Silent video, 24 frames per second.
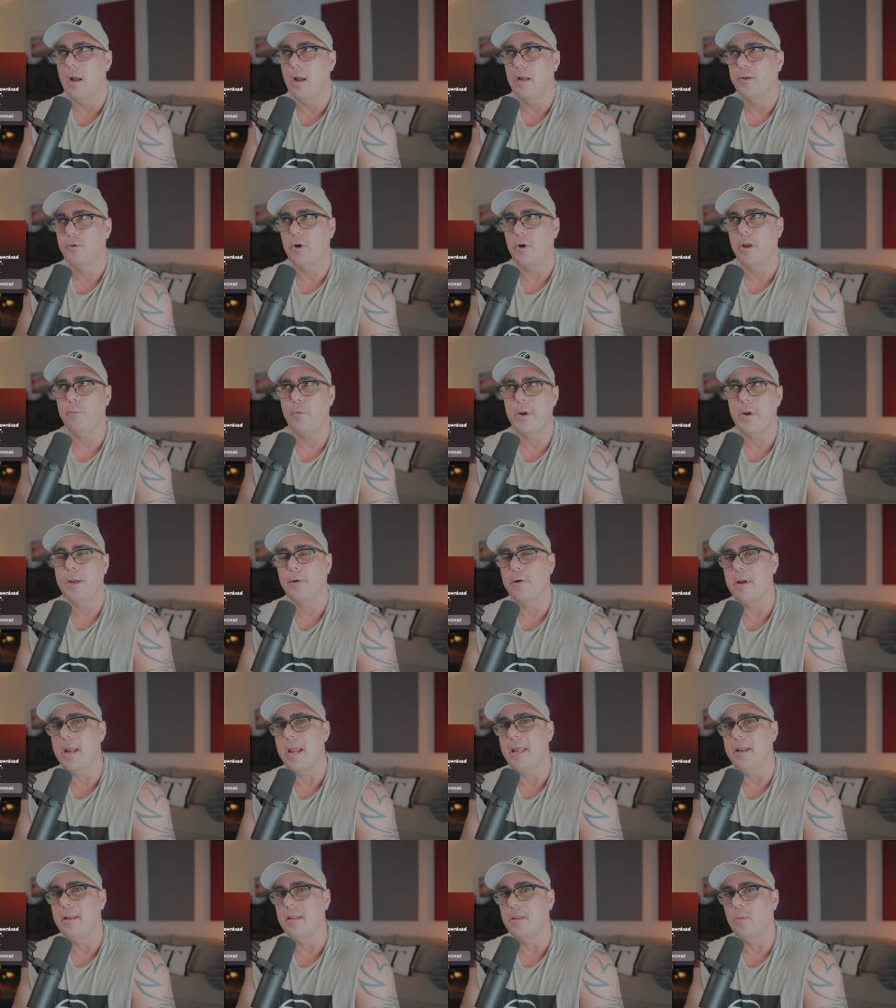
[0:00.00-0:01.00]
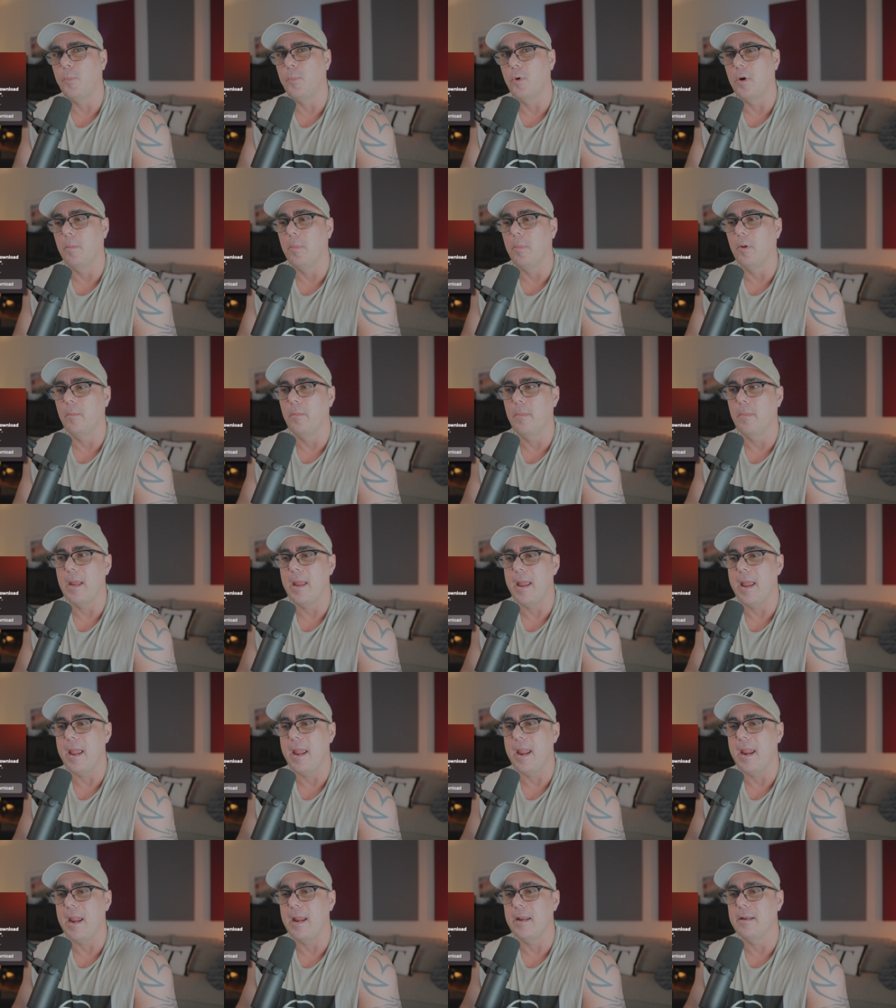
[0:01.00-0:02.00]
I tried recreating the problem
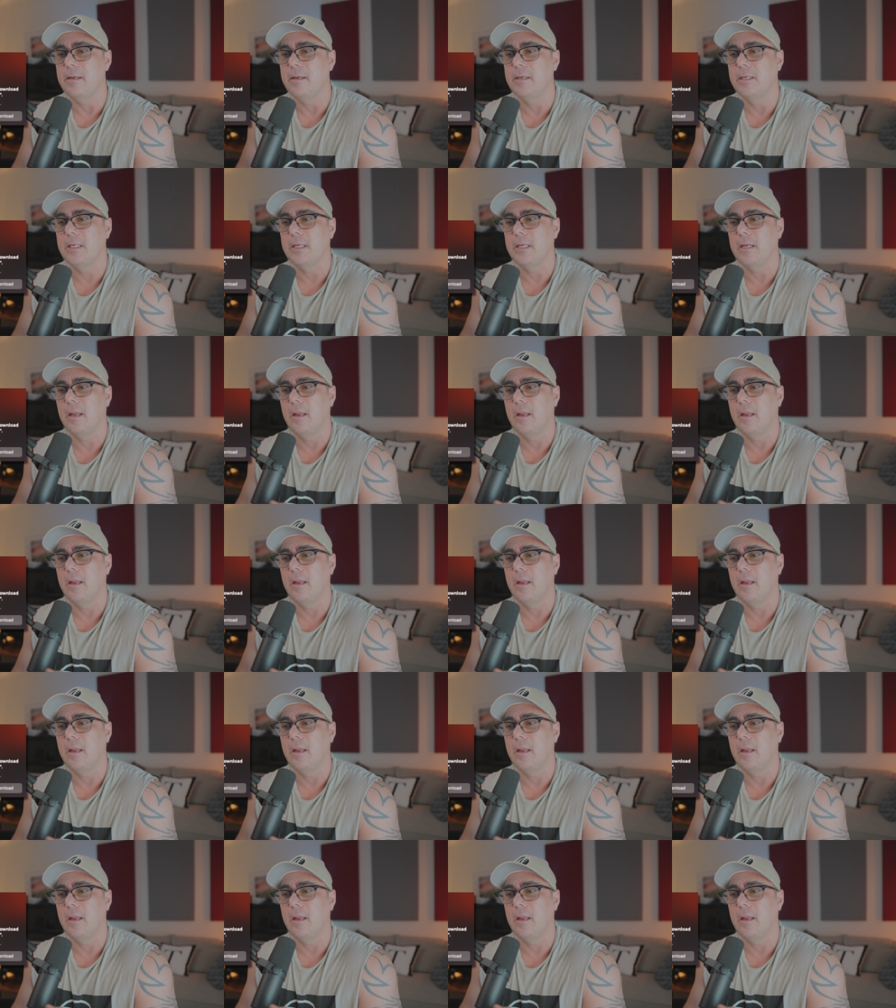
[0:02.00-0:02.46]
and